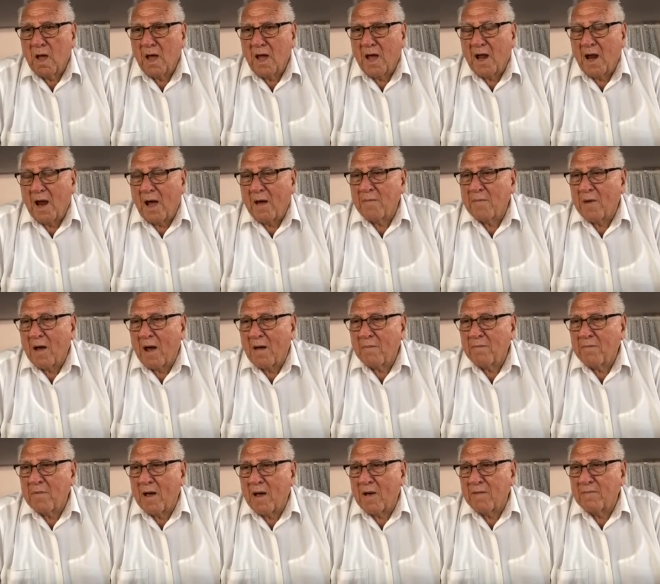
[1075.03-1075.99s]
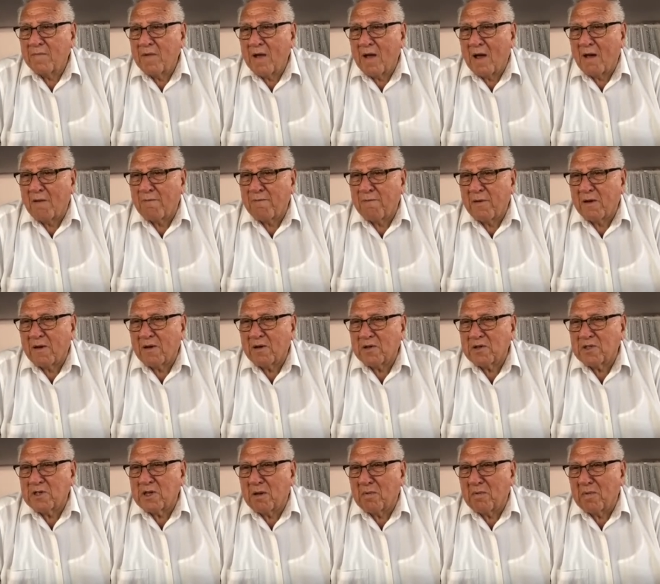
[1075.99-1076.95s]
And I, I, I, I
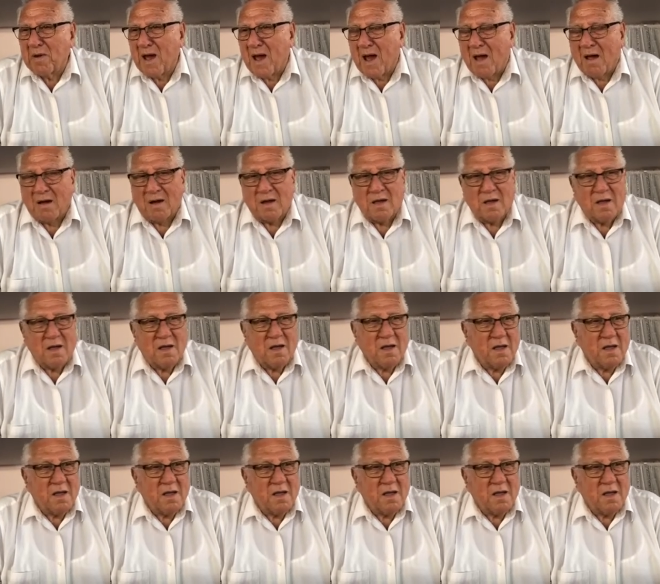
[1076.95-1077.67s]
figured something out.